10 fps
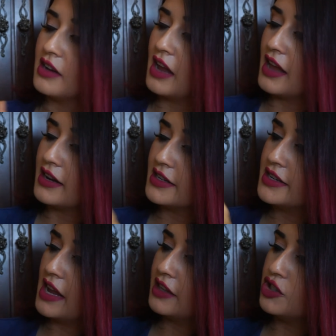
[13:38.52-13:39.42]
and it
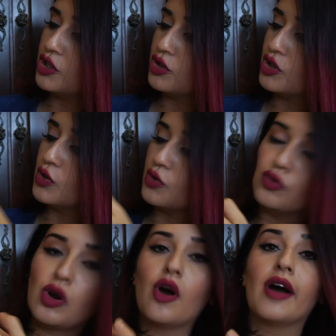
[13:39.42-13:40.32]
takes you
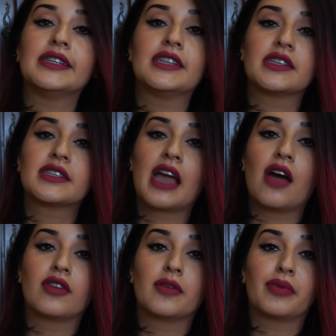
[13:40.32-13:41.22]
to a
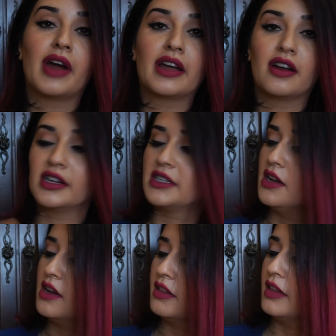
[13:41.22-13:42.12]
discounted product.
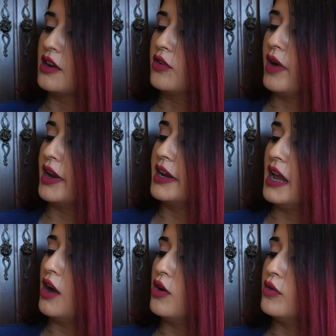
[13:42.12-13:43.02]
Like right
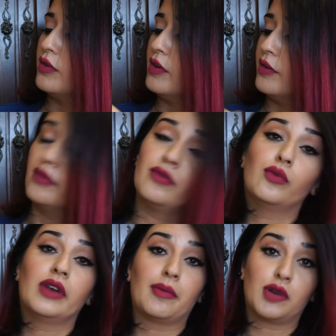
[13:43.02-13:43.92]
now,
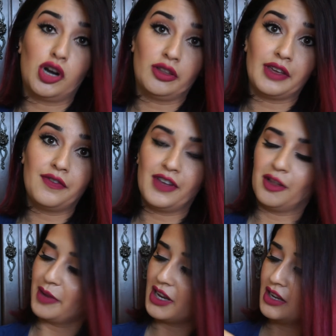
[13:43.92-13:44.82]
when I'm currently
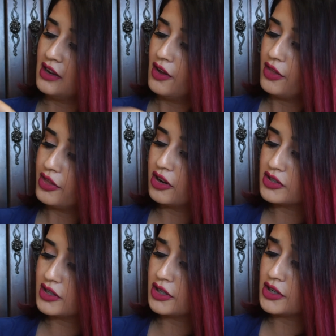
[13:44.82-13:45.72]
filming,
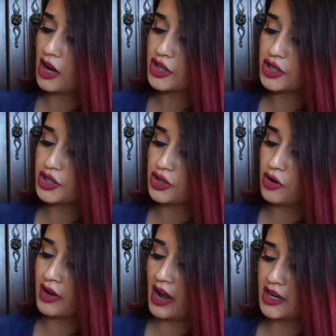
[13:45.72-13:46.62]
there's a Natasha
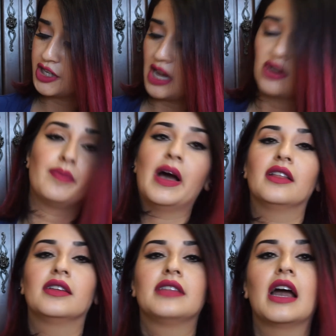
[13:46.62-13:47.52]
Denona eyeshadow
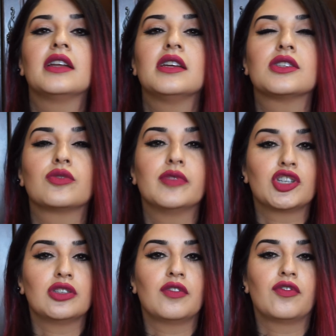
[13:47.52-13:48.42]
palette that is
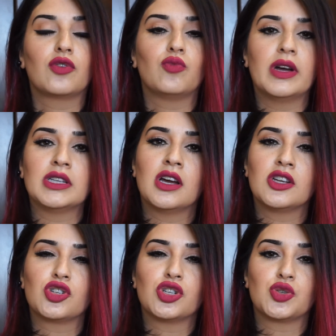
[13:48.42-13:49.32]
originally for
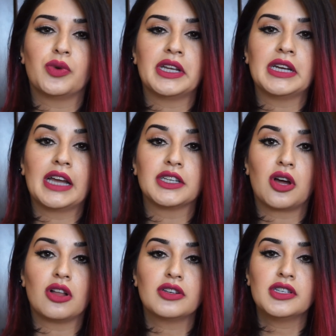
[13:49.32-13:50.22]

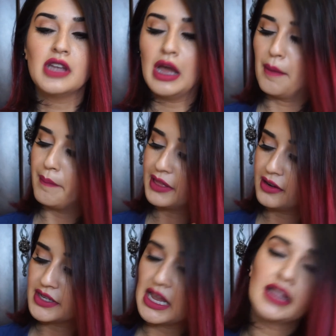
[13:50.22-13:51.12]
$129, but
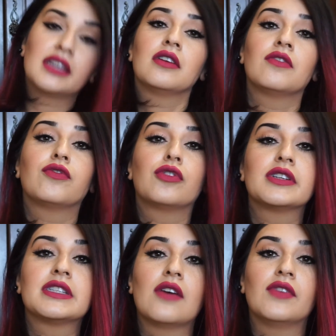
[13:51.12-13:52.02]
they're selling it for
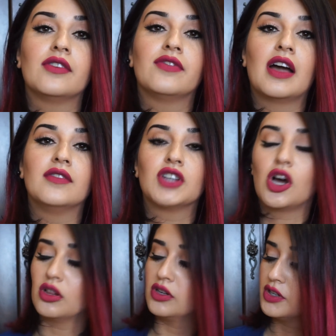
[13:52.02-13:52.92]

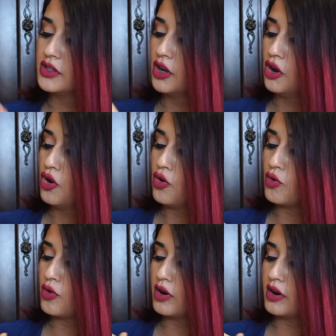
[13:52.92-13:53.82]
$75.
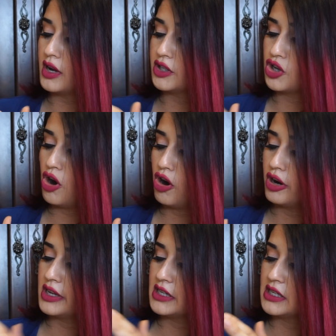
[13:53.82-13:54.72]
Or a
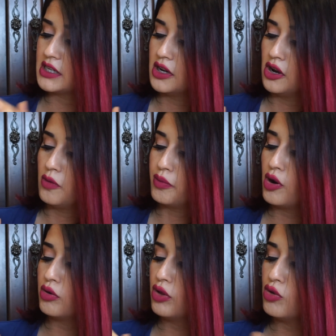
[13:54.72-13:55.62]
Tartist
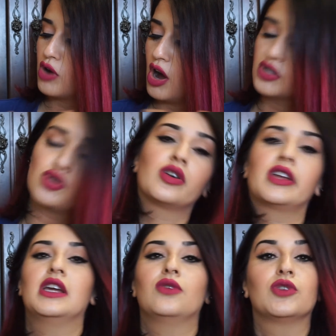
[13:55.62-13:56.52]
Pro Glow Contour
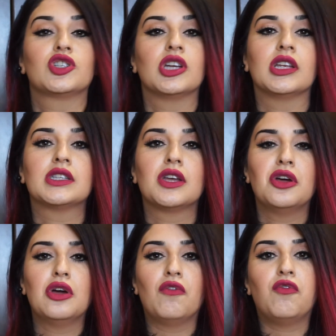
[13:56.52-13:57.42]
Kit, which is
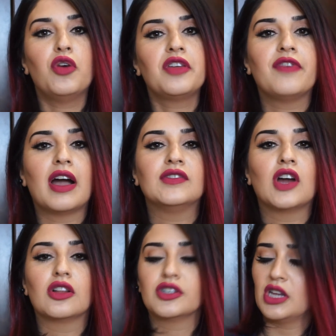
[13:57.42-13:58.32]

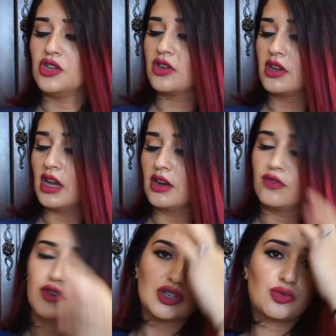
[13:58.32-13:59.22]
$45, and you can get it
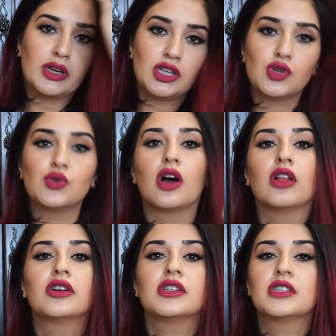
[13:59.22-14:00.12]
for $22.
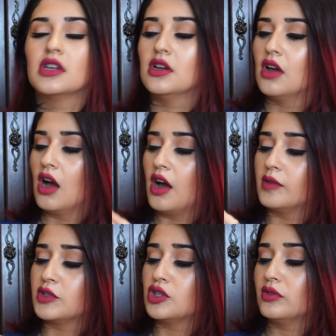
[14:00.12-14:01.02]

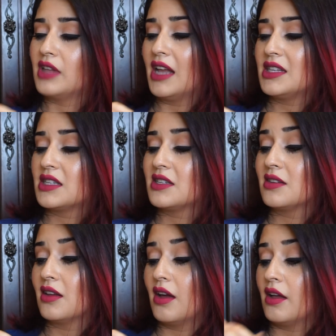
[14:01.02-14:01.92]
So that's
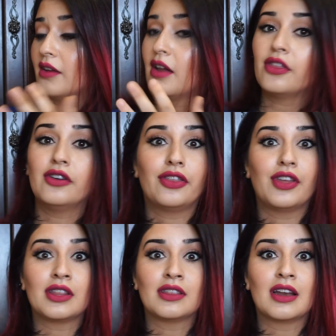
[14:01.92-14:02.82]
another
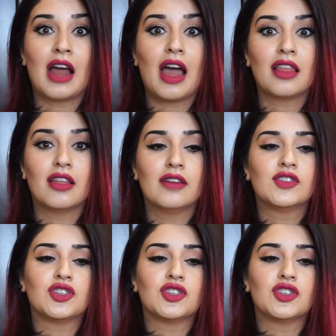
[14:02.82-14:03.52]
thing that I love